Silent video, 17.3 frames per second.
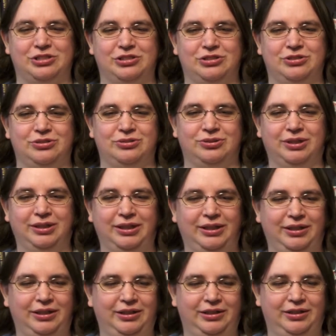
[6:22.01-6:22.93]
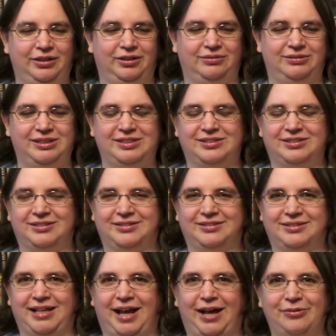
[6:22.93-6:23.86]
you know, just
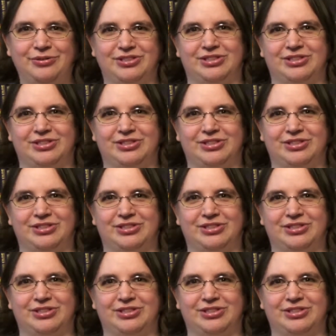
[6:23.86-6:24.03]
how